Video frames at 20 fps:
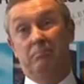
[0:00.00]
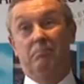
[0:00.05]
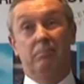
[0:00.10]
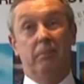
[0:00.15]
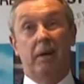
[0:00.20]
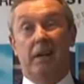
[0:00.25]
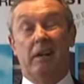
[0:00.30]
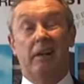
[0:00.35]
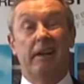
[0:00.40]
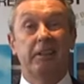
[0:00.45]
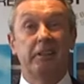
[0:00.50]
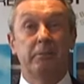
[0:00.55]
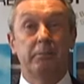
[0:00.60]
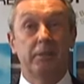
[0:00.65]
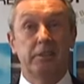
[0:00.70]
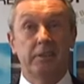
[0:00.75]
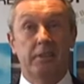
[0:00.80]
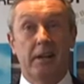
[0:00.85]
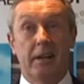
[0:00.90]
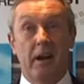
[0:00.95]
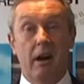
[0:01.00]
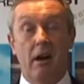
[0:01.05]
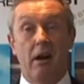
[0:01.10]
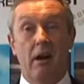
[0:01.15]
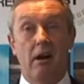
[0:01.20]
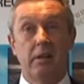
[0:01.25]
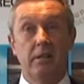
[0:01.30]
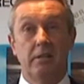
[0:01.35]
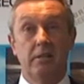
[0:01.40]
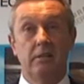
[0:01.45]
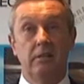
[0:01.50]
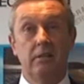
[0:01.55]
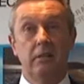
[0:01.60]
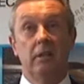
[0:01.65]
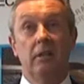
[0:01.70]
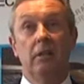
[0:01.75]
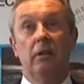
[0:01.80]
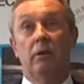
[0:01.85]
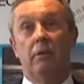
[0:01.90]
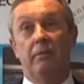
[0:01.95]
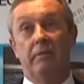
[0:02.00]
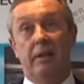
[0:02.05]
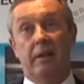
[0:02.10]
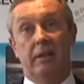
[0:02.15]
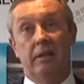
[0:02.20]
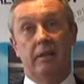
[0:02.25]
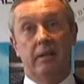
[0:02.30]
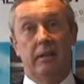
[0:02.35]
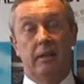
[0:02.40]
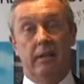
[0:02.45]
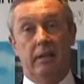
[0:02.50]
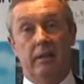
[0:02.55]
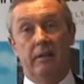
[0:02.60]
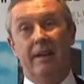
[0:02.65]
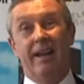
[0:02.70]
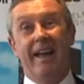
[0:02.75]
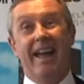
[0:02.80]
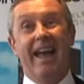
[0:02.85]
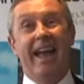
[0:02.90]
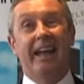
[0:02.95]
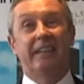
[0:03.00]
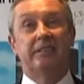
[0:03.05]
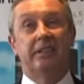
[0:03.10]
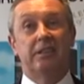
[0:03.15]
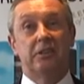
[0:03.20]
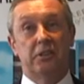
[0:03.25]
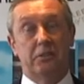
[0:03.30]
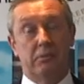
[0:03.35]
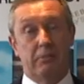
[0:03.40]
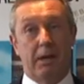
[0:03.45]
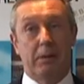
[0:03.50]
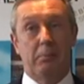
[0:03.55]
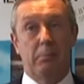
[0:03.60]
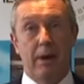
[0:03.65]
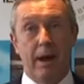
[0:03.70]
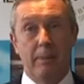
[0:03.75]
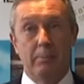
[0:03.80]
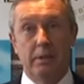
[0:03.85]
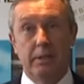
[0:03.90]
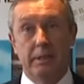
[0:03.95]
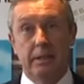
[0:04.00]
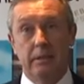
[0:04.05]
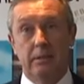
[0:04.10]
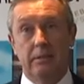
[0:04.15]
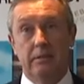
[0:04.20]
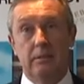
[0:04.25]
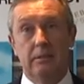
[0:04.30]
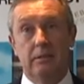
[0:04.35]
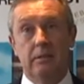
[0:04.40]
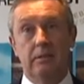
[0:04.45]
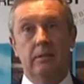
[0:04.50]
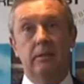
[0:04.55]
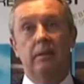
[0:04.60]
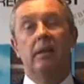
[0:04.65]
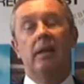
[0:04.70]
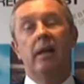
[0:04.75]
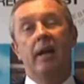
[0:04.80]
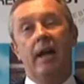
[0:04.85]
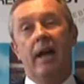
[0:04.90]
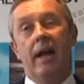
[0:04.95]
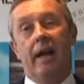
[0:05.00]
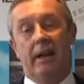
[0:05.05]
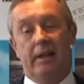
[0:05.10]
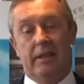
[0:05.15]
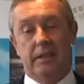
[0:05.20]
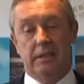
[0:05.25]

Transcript: buy collectibles like art. They can access direct property. And I